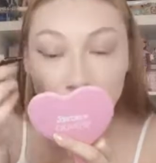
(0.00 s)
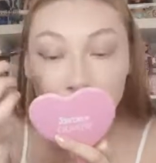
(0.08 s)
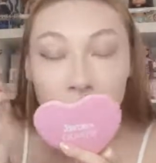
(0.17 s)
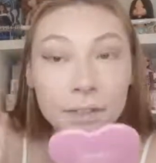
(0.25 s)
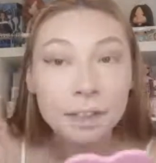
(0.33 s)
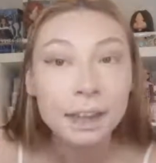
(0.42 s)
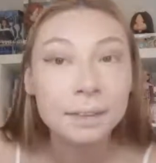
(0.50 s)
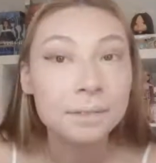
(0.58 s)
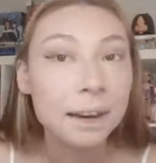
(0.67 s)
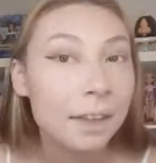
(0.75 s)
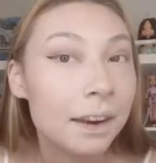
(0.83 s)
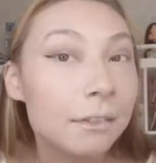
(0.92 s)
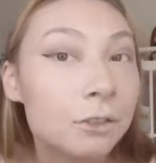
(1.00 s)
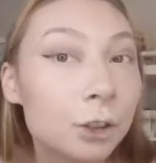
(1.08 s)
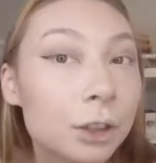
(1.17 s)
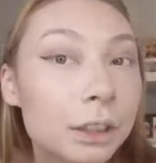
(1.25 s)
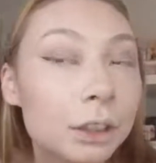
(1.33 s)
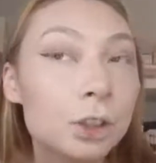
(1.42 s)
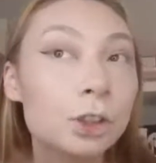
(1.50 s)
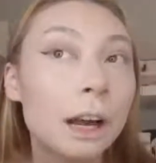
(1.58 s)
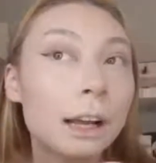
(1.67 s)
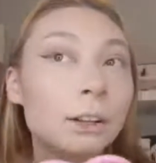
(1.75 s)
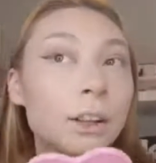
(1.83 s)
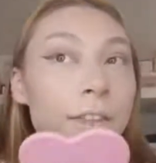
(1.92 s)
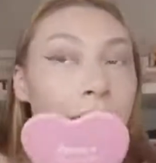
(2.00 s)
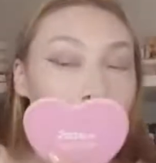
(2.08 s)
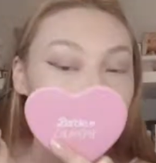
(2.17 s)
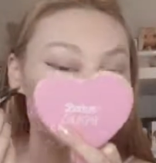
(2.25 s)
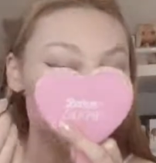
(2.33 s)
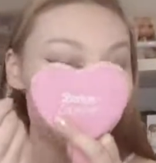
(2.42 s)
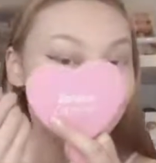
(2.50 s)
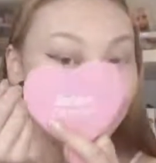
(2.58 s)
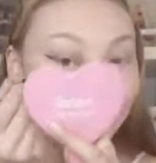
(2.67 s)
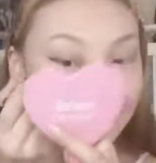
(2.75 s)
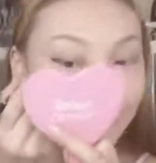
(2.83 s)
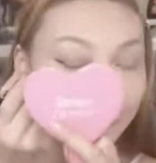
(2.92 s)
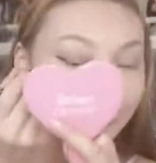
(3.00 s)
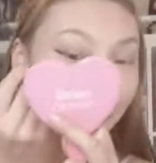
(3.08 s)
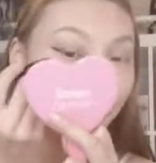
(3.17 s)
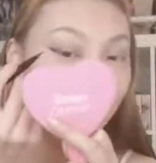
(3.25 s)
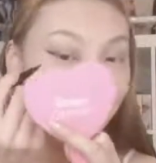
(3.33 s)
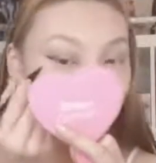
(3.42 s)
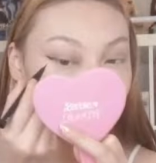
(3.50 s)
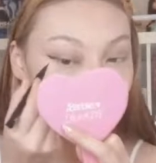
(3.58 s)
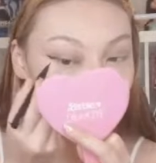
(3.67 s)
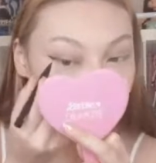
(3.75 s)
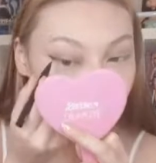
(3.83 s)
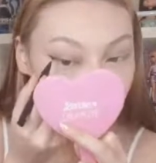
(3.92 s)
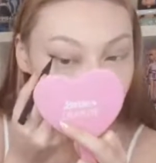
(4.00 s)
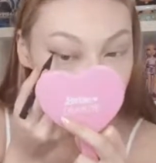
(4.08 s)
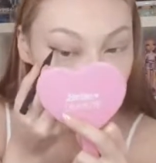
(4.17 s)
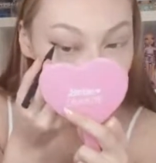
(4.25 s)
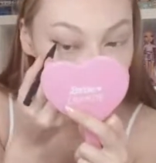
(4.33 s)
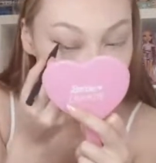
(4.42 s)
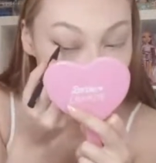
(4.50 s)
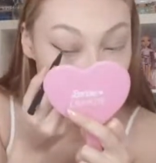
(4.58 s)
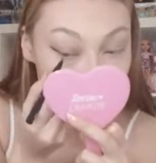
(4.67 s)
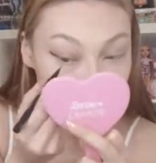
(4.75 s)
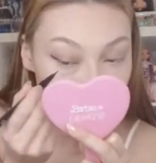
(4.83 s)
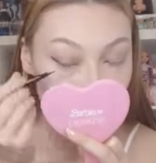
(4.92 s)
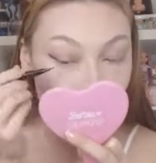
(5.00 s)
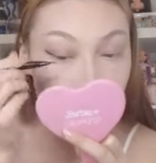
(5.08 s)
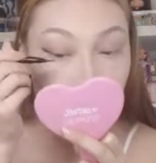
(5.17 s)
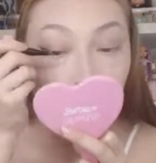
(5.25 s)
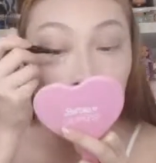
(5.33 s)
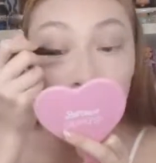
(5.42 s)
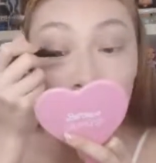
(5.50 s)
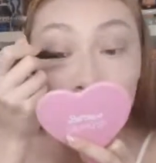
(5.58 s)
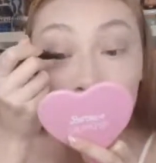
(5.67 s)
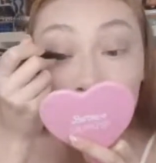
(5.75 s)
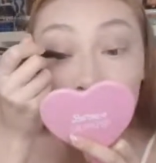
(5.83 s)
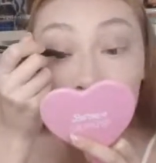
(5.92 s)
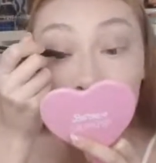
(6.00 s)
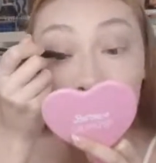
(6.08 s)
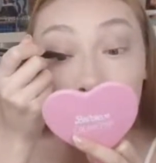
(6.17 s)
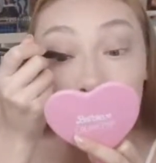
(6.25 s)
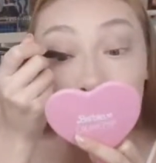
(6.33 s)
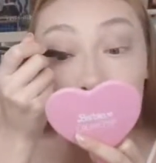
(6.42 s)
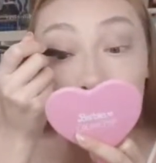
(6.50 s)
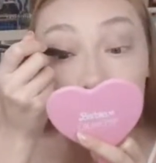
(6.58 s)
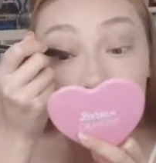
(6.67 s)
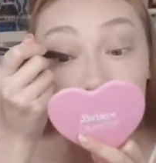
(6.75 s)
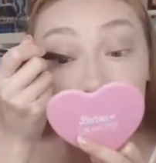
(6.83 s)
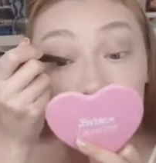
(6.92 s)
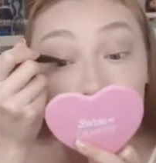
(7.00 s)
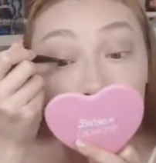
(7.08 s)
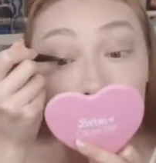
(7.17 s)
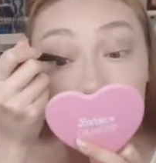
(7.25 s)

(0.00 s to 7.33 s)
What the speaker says: And then, now that I've drawn a little triangle at the edge of my eye, I'm going to now draw the line across my actual lash line.